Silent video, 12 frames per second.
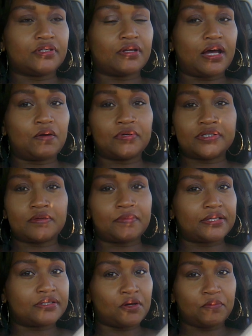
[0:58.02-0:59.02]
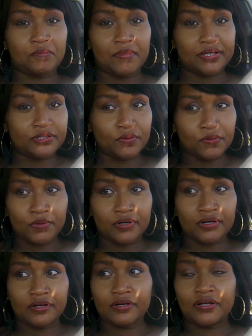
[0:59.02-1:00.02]
I wasn't about to open my
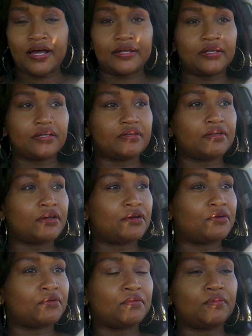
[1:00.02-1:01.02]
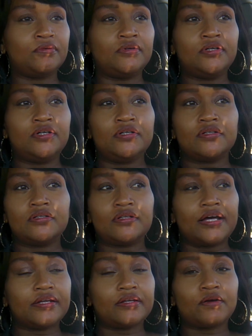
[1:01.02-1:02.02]
door. I didn't know
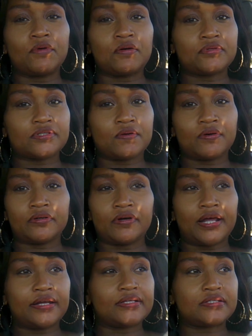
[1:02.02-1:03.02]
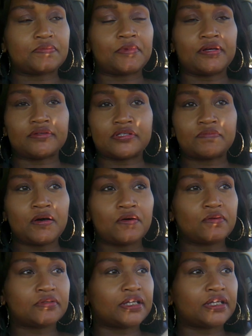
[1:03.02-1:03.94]
what was going on. I didn't smell smoke,